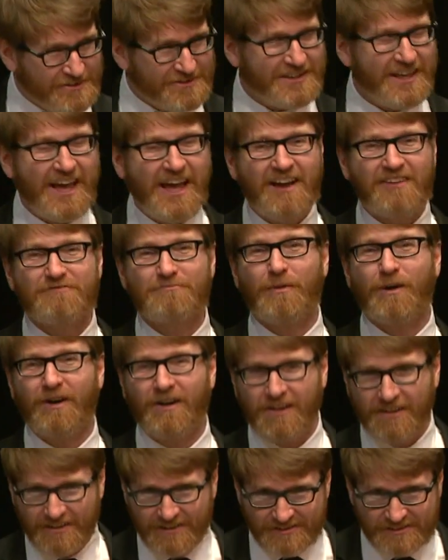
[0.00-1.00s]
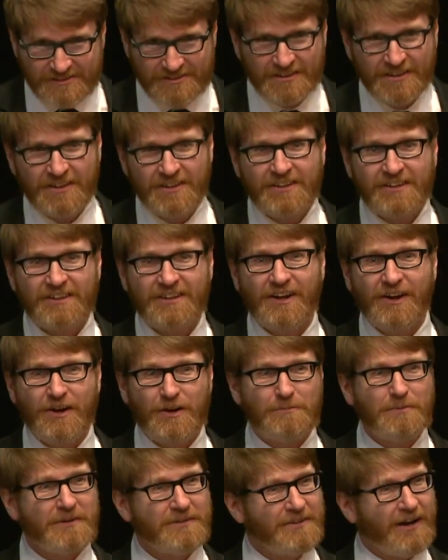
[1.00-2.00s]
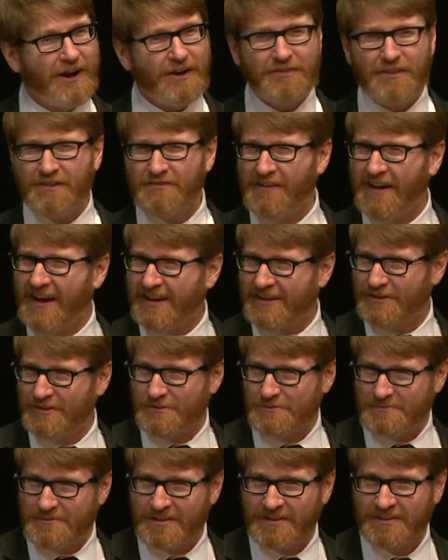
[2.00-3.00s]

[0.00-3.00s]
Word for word: They have malls, you know, but are they vacuumed?